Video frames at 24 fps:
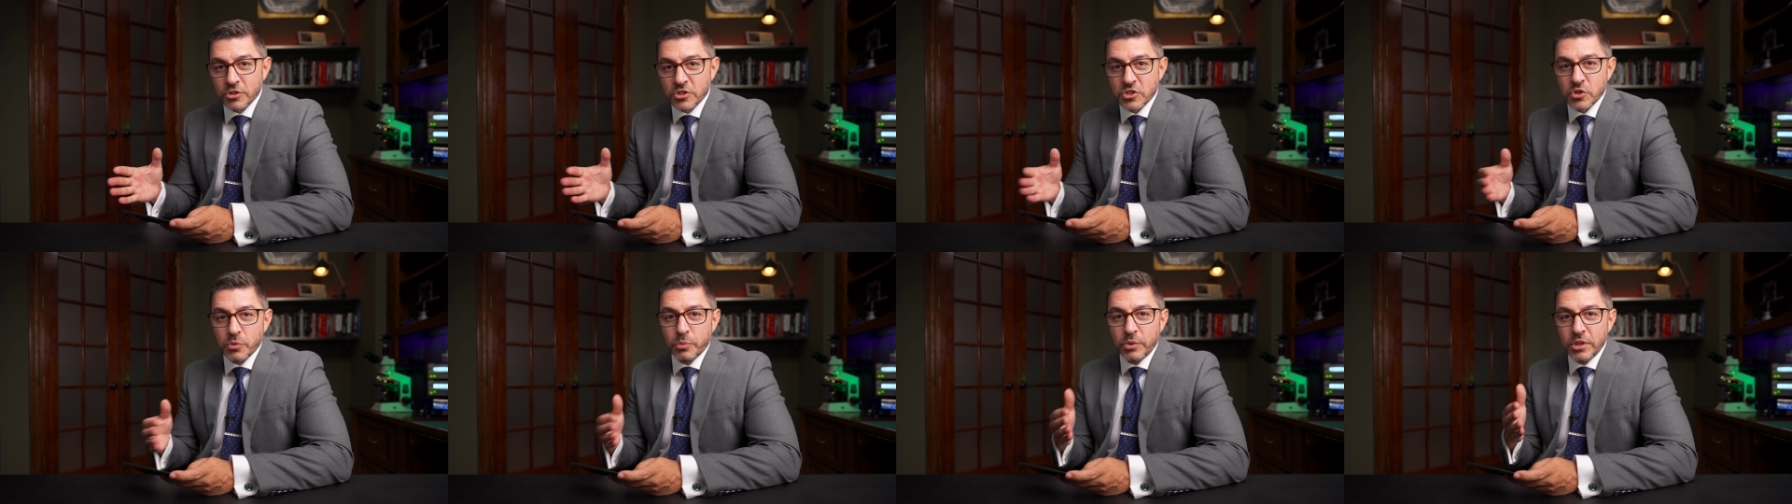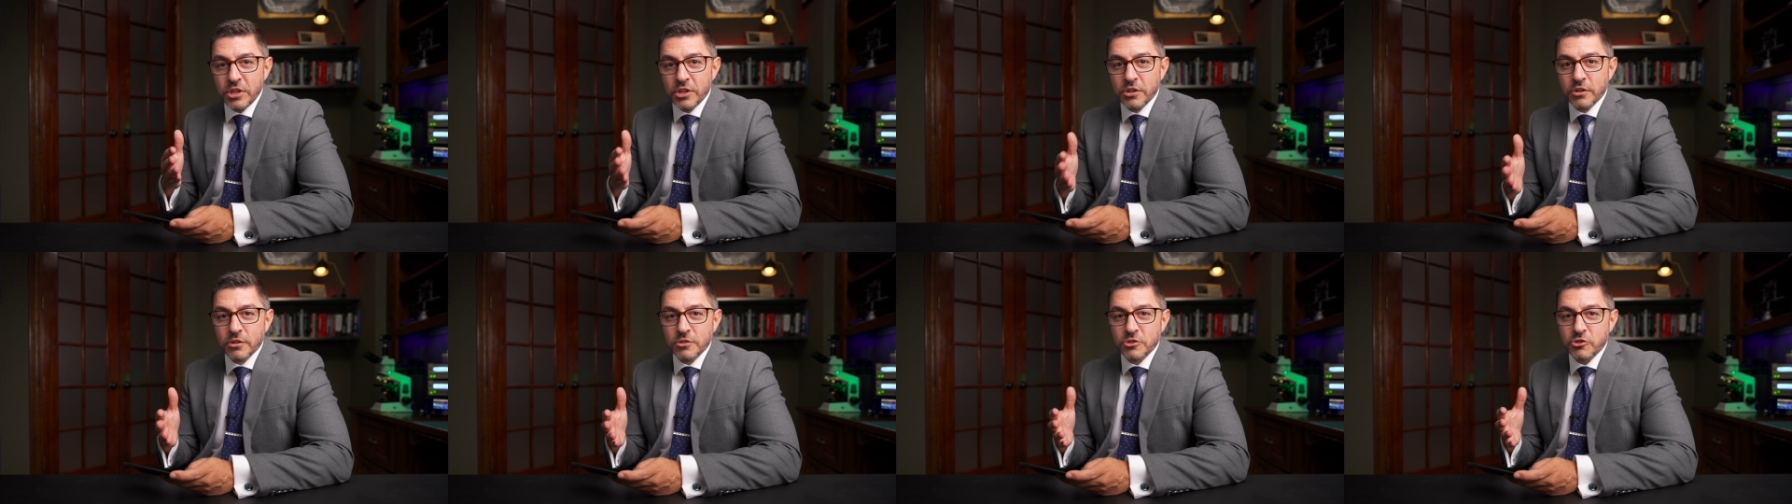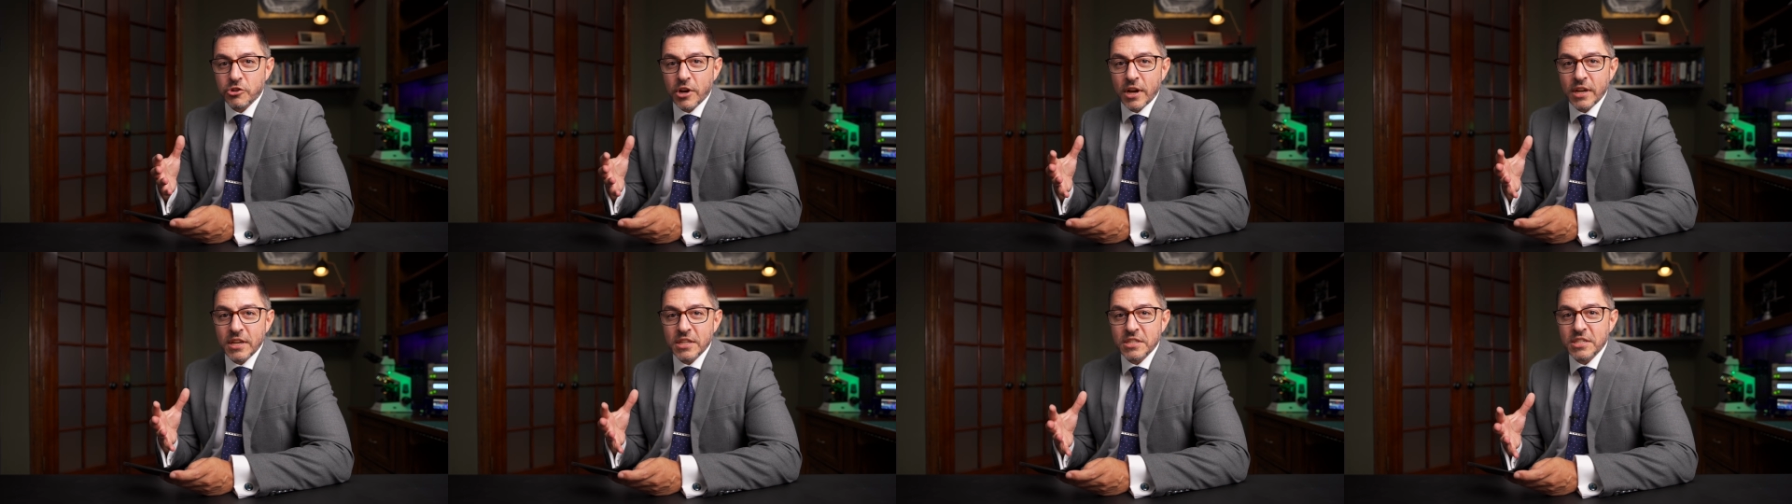So when you're
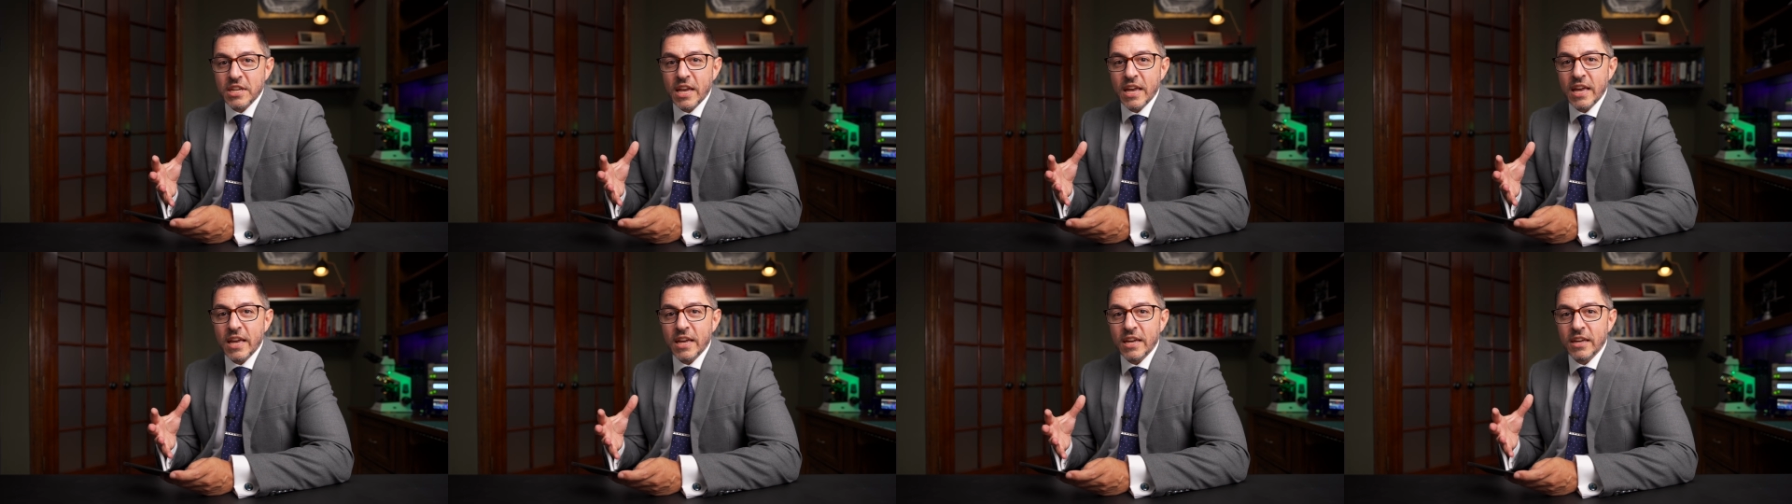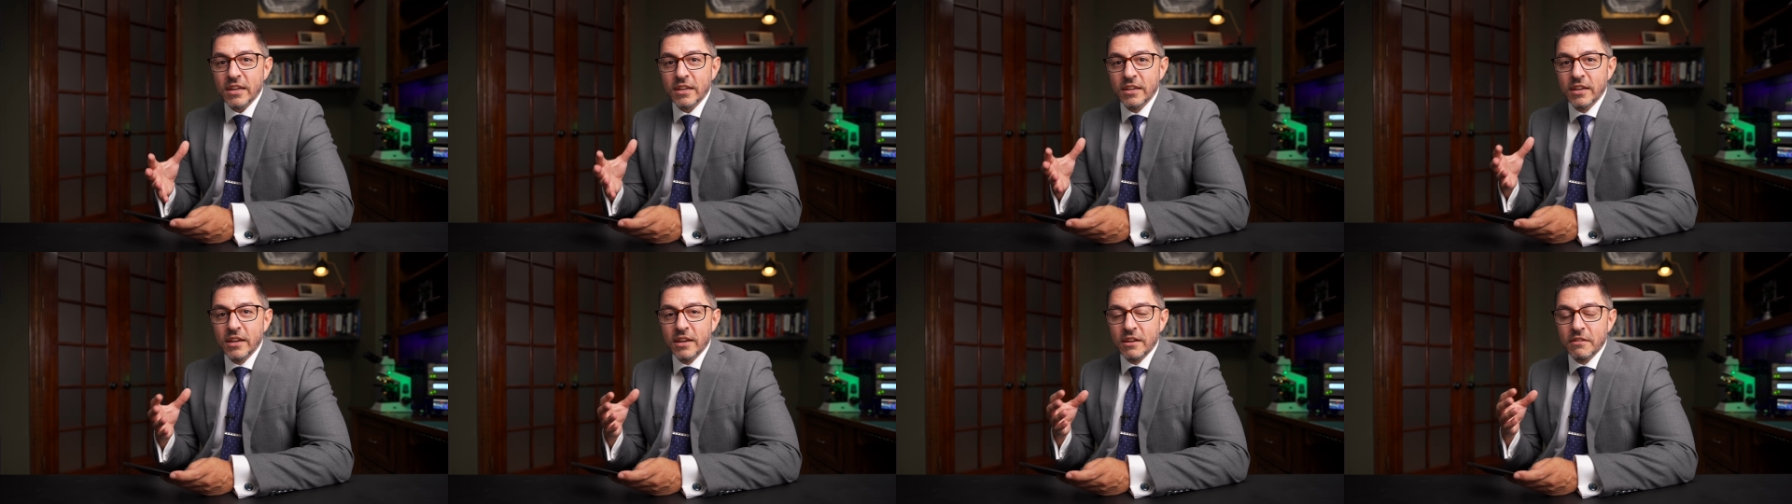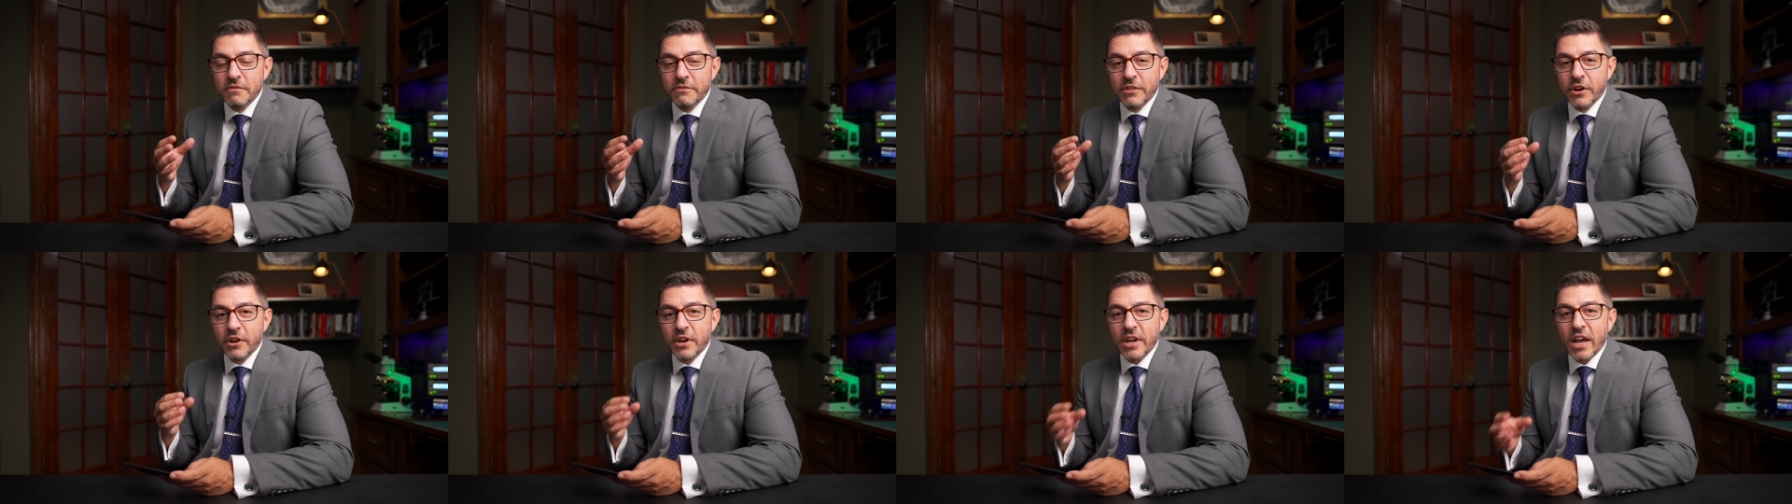trying to take
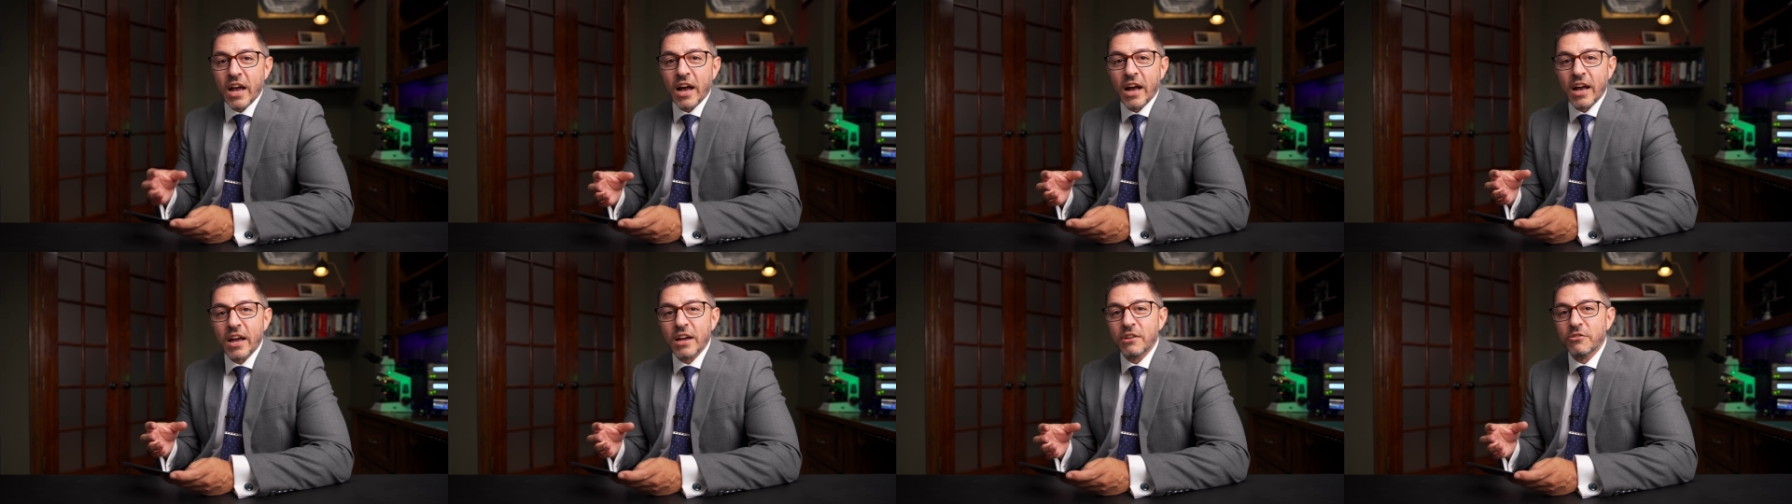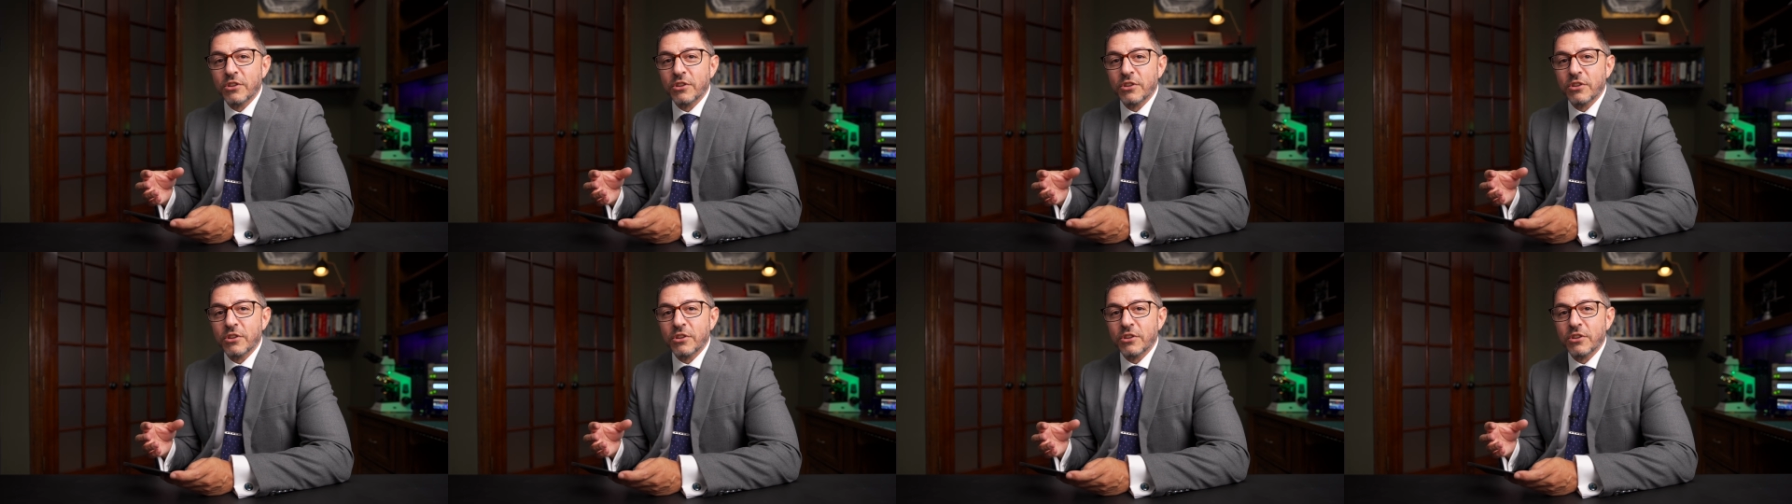very high